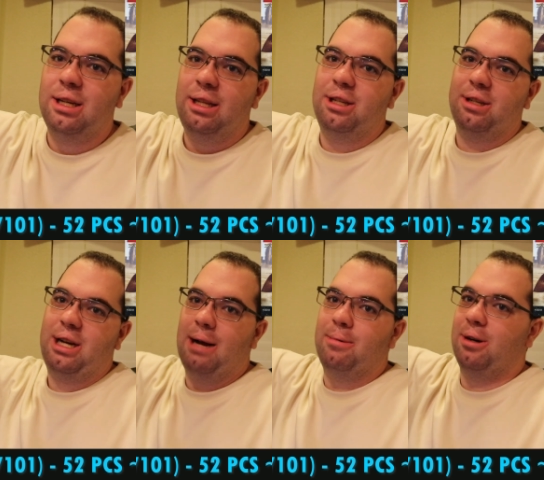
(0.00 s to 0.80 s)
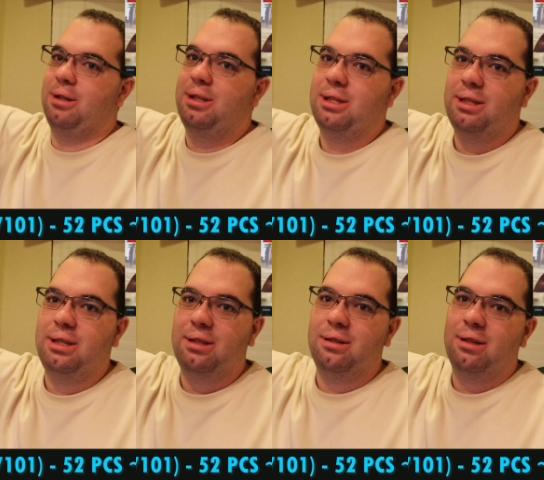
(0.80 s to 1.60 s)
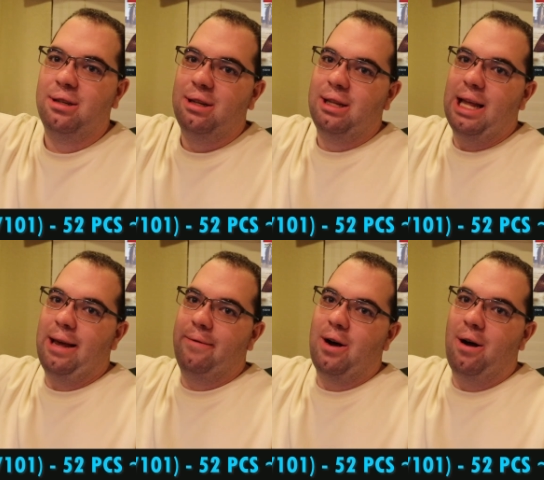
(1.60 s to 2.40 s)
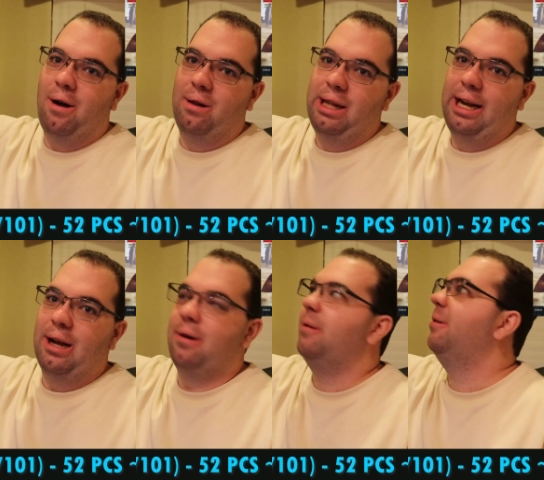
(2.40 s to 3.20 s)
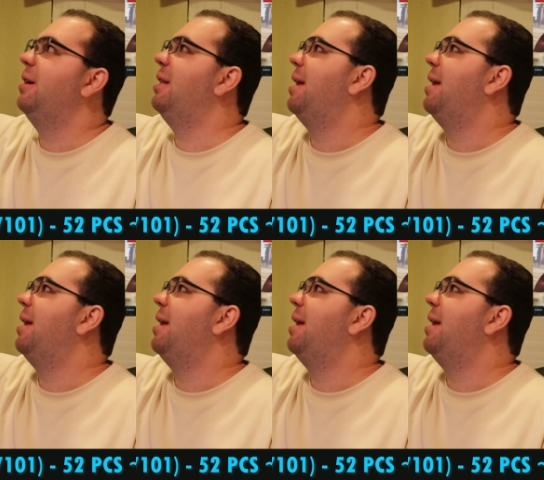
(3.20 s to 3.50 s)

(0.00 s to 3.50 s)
These are cupboards. They have all Lego in